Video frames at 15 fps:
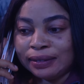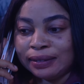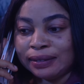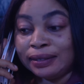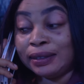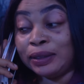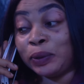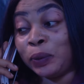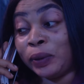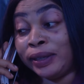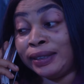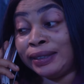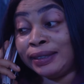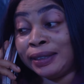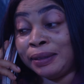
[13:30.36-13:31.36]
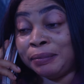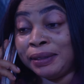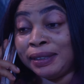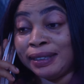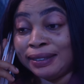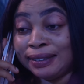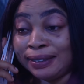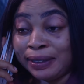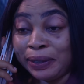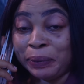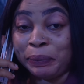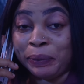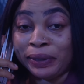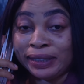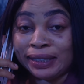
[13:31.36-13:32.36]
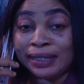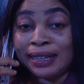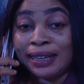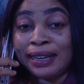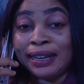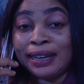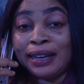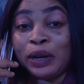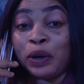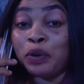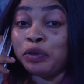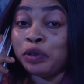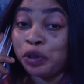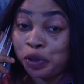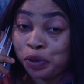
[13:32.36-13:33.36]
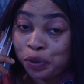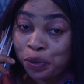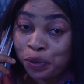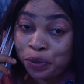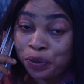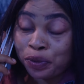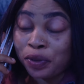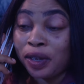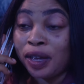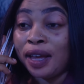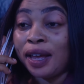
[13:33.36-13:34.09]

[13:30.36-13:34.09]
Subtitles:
This is quite tempting, sir, but of the truth,